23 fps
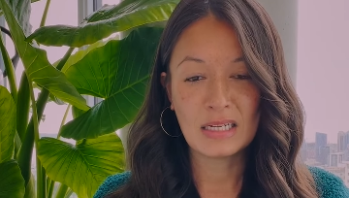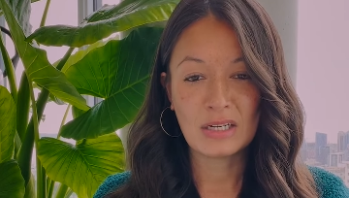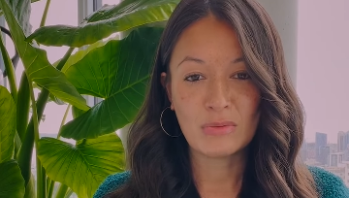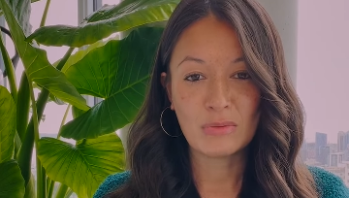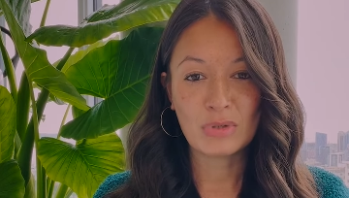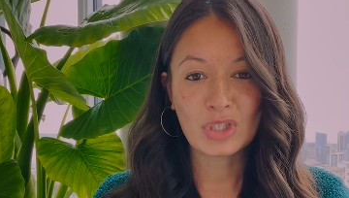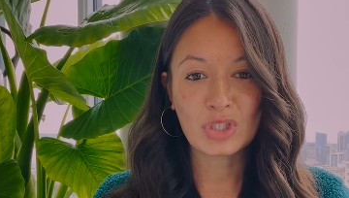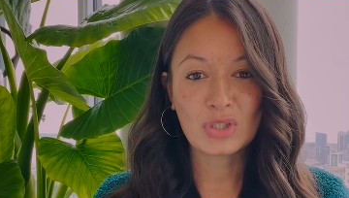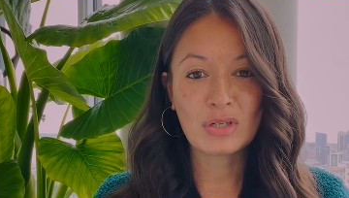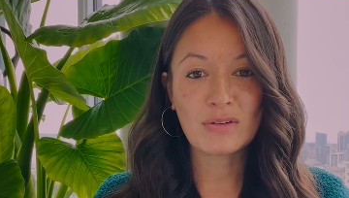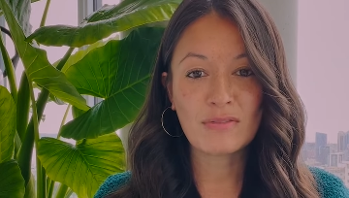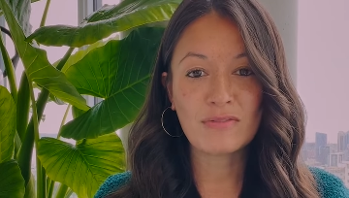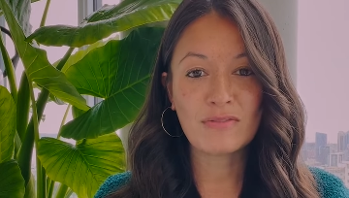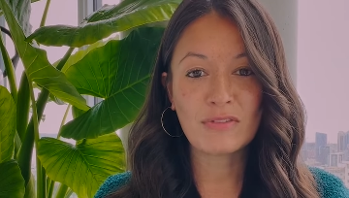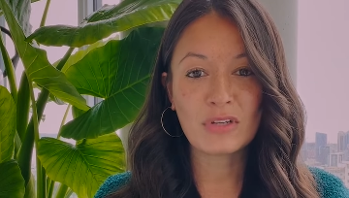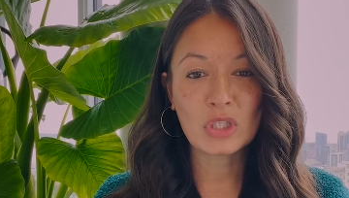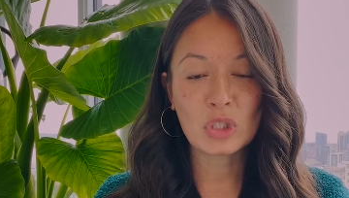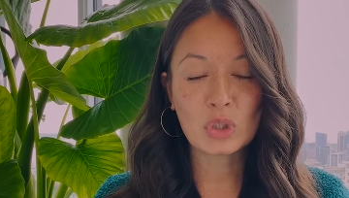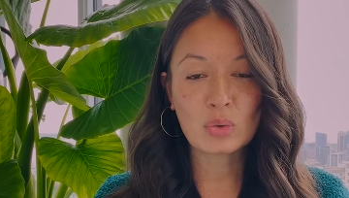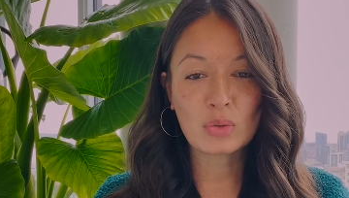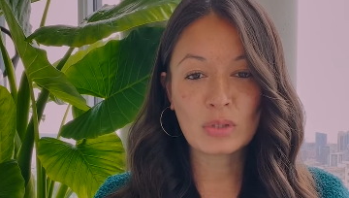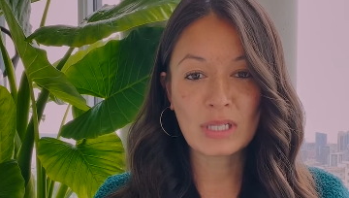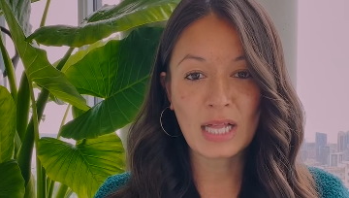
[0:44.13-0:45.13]
I want you to
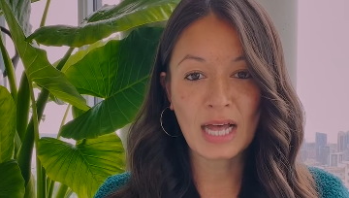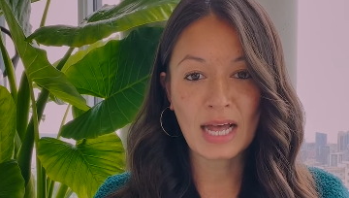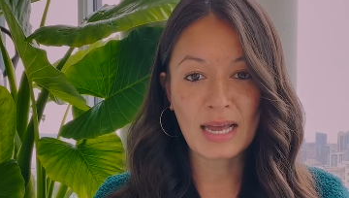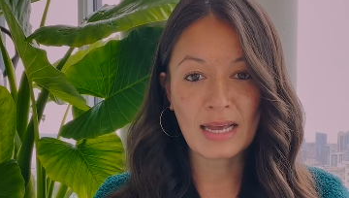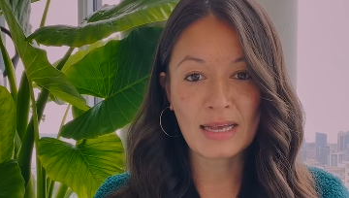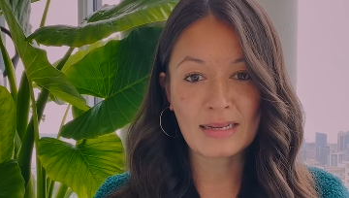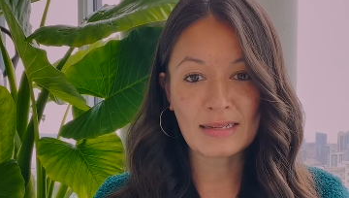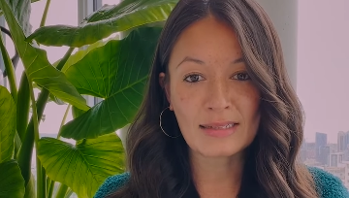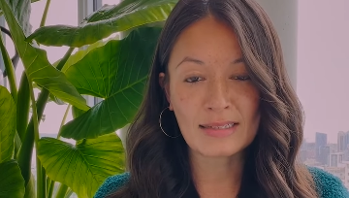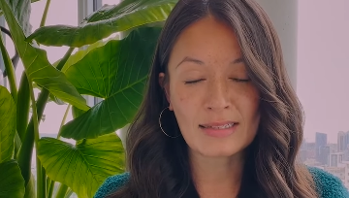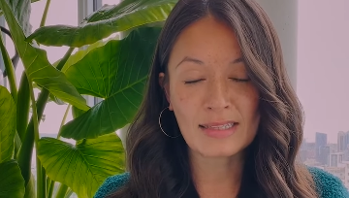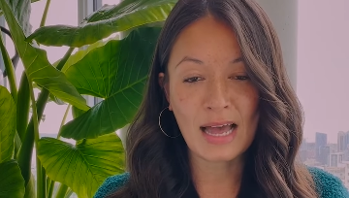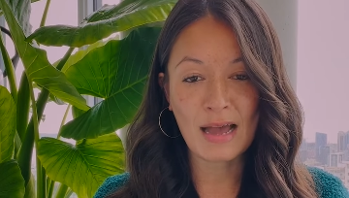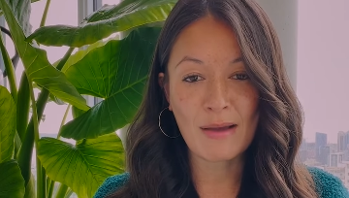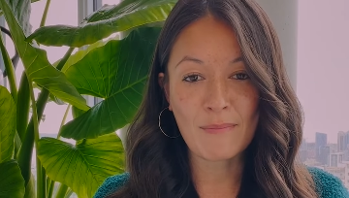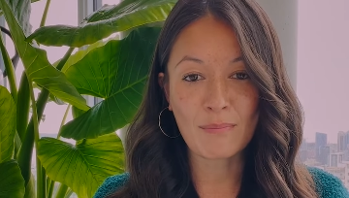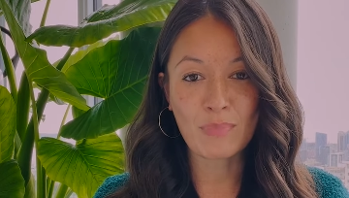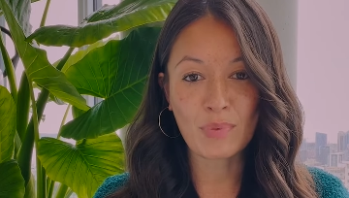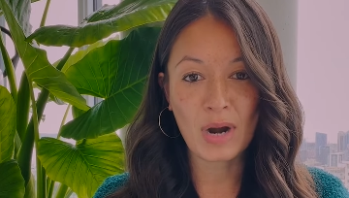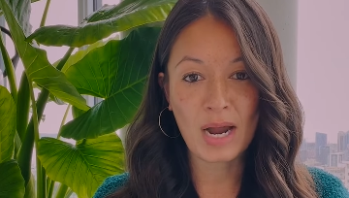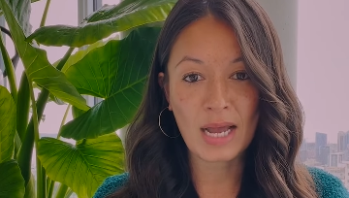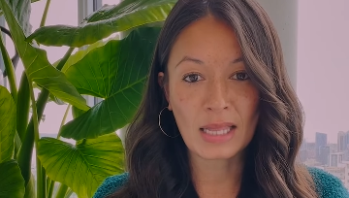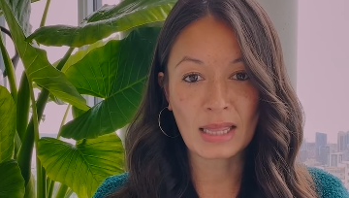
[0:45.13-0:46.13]
visualize
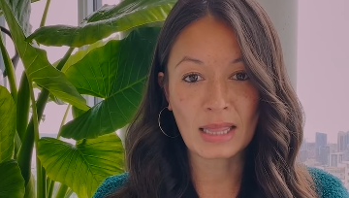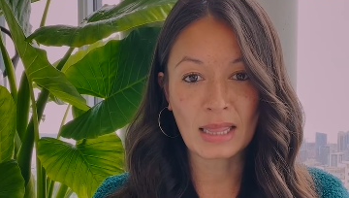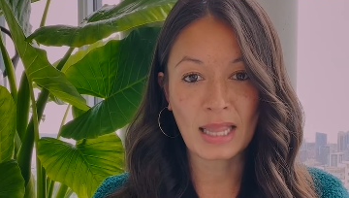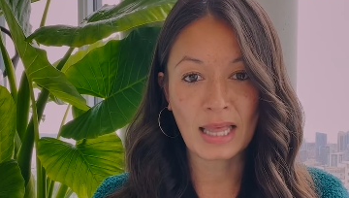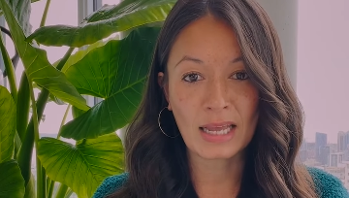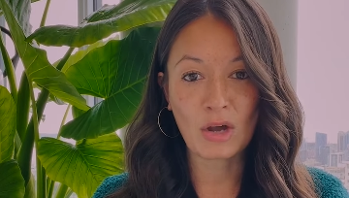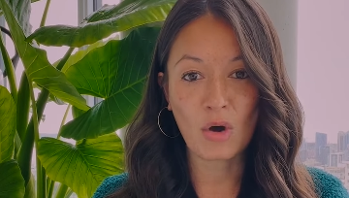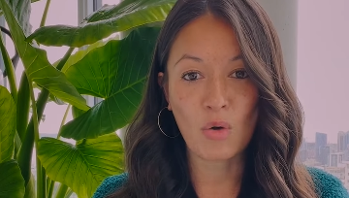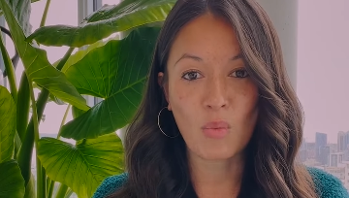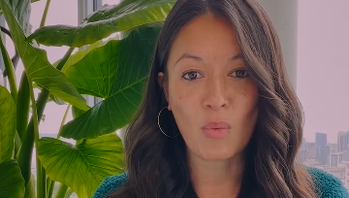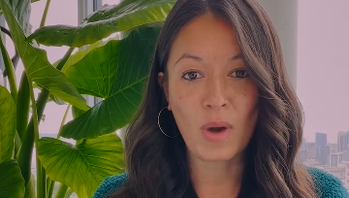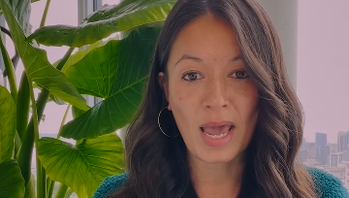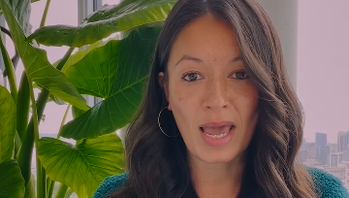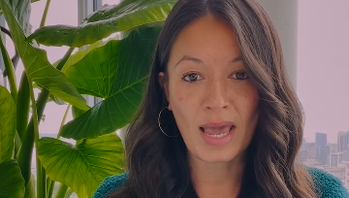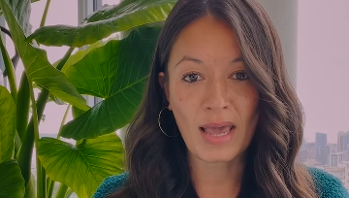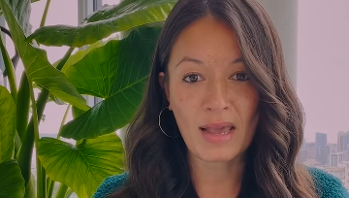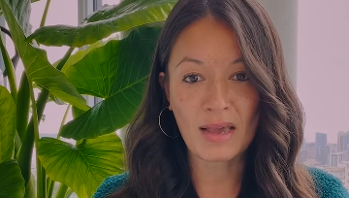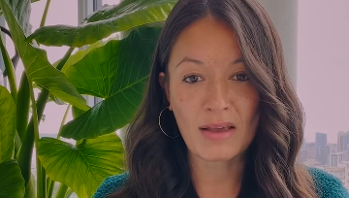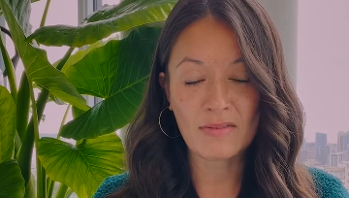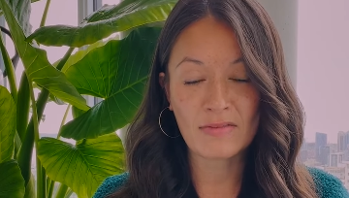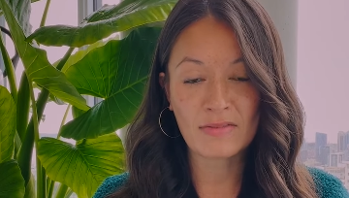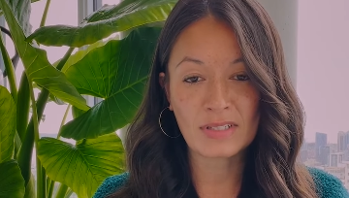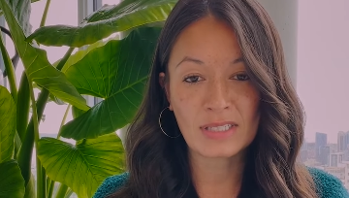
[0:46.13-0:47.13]
that breath like a
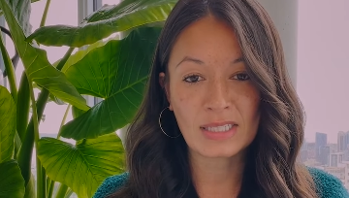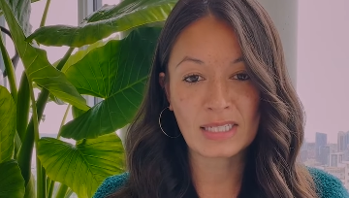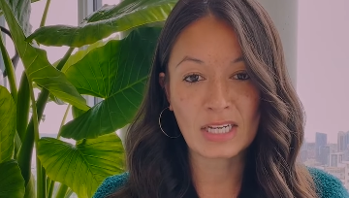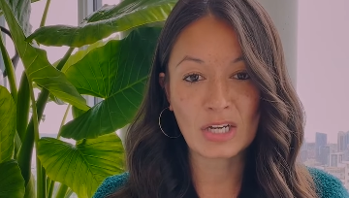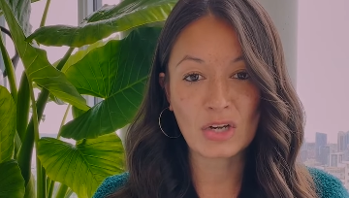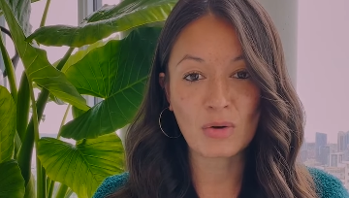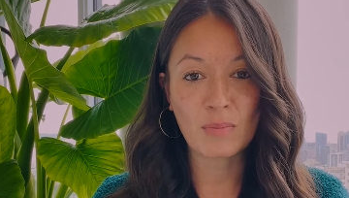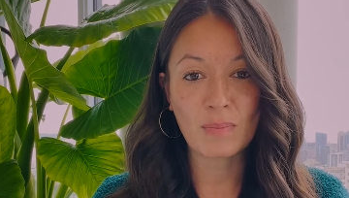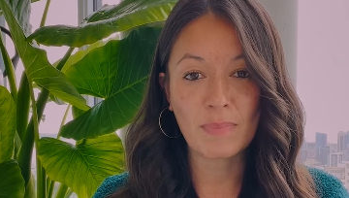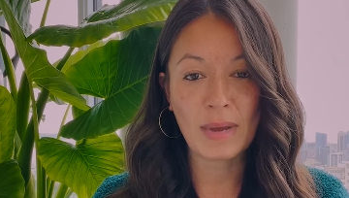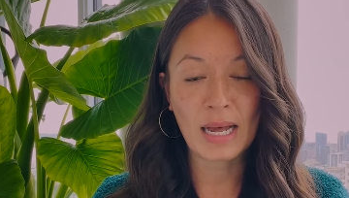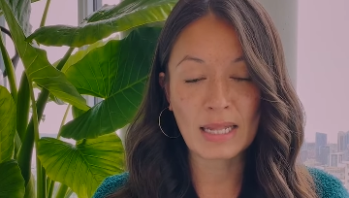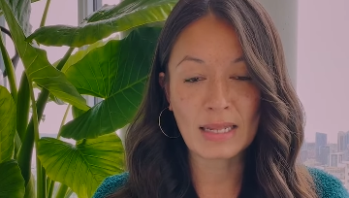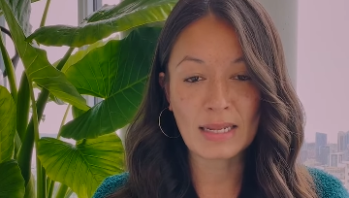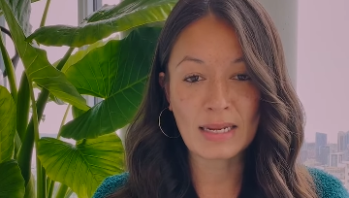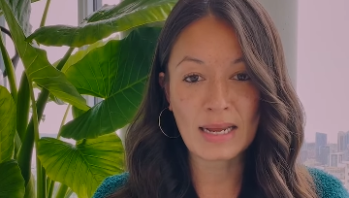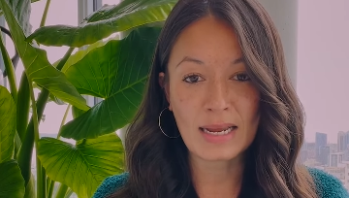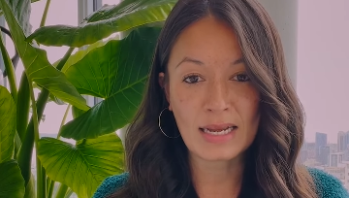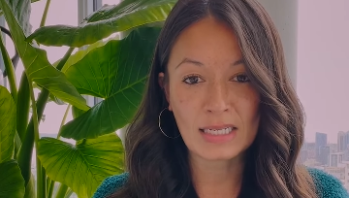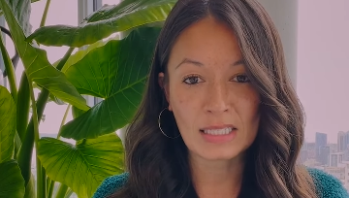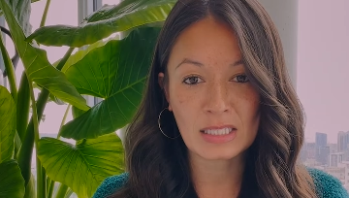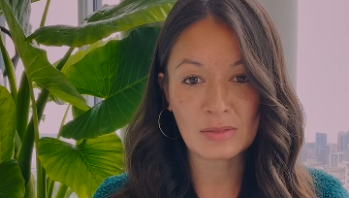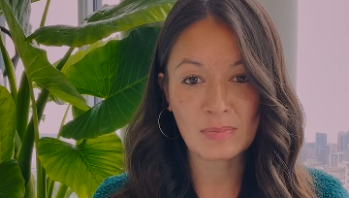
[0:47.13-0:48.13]
wave. See your
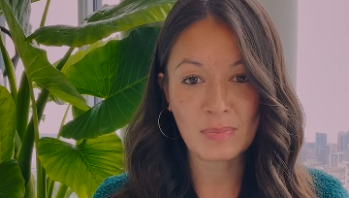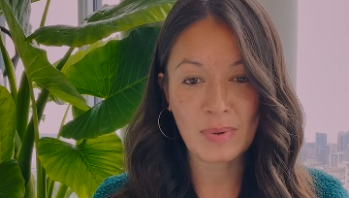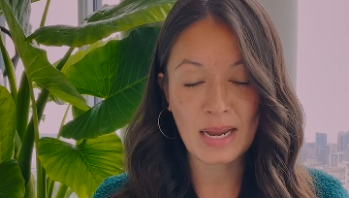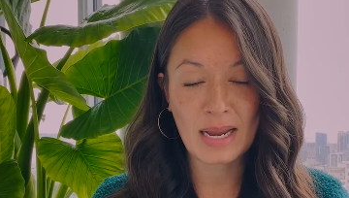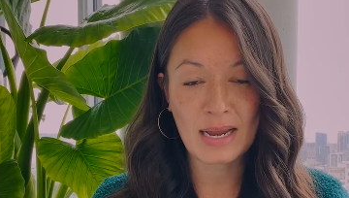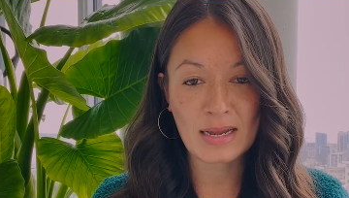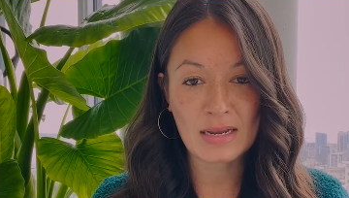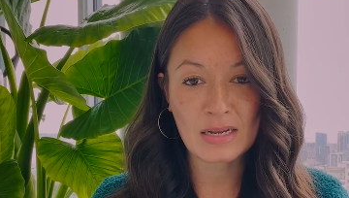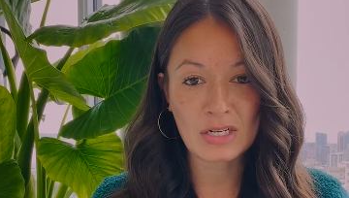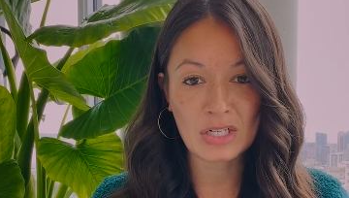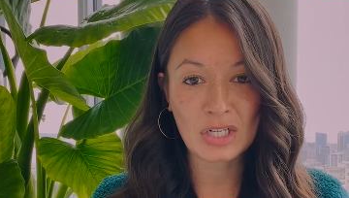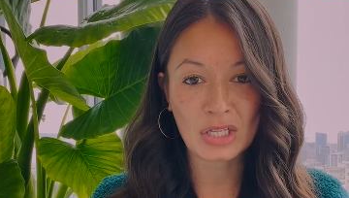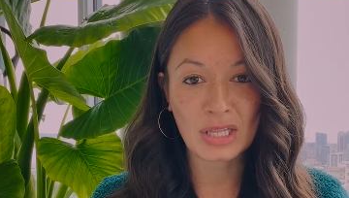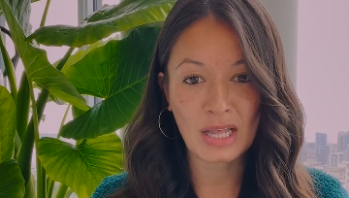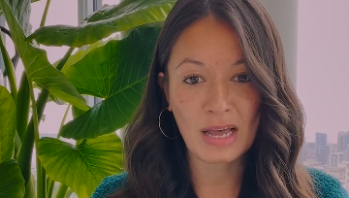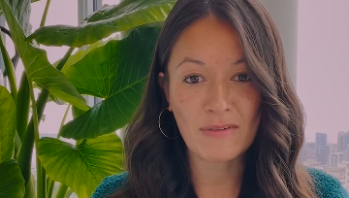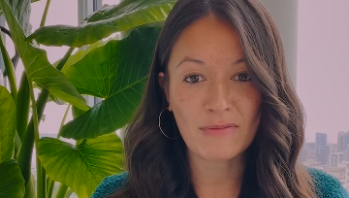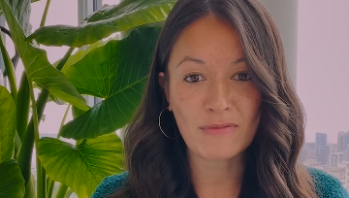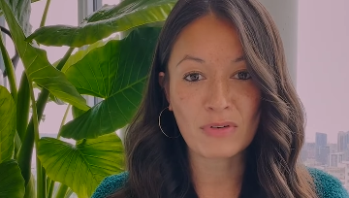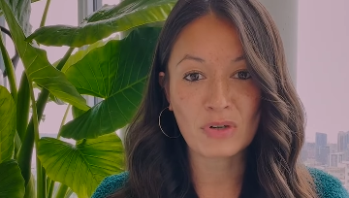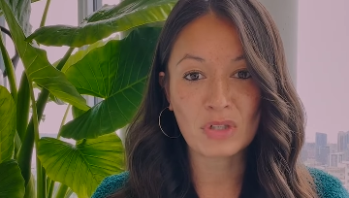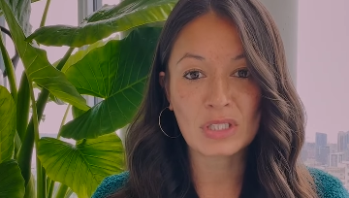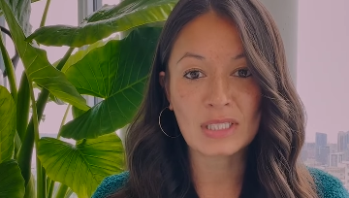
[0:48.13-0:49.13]
belly expand on
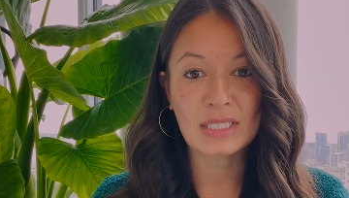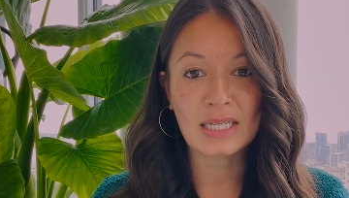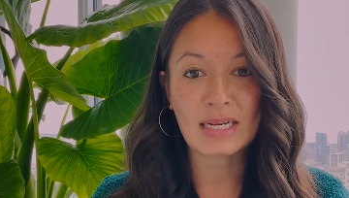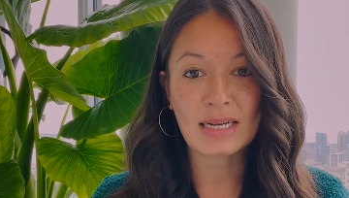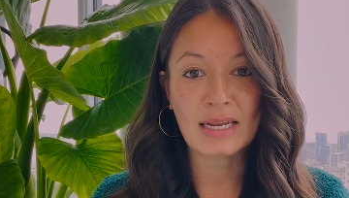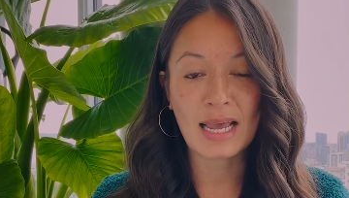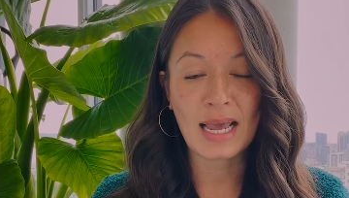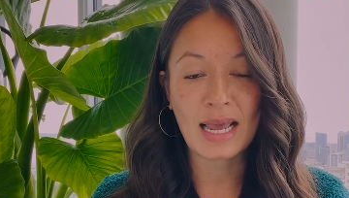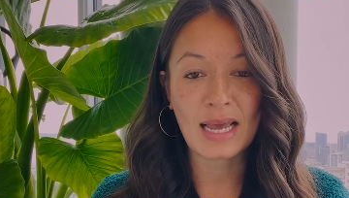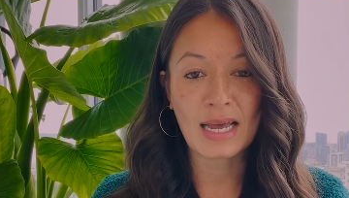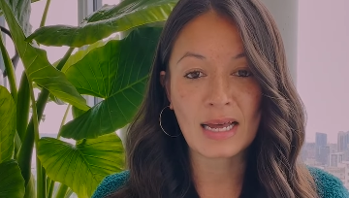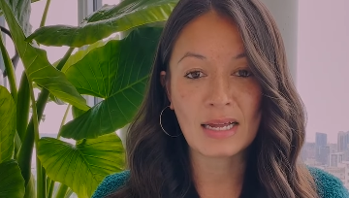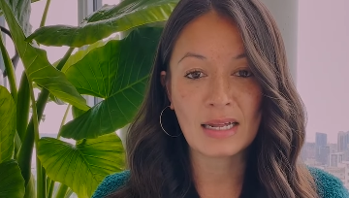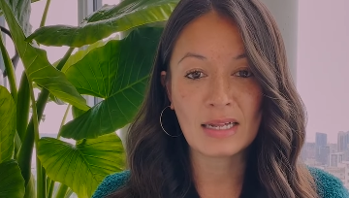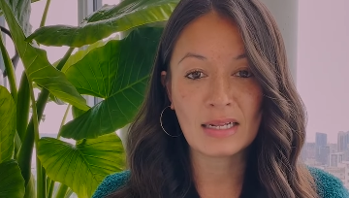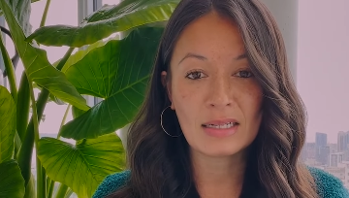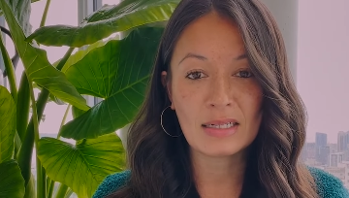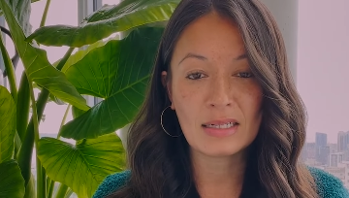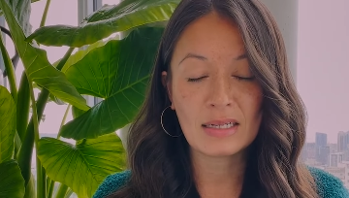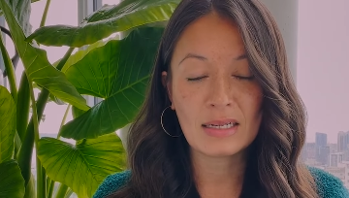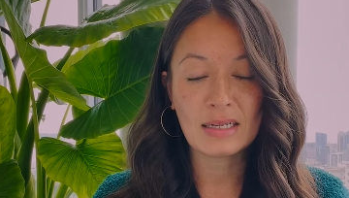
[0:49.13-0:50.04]
that first inhale.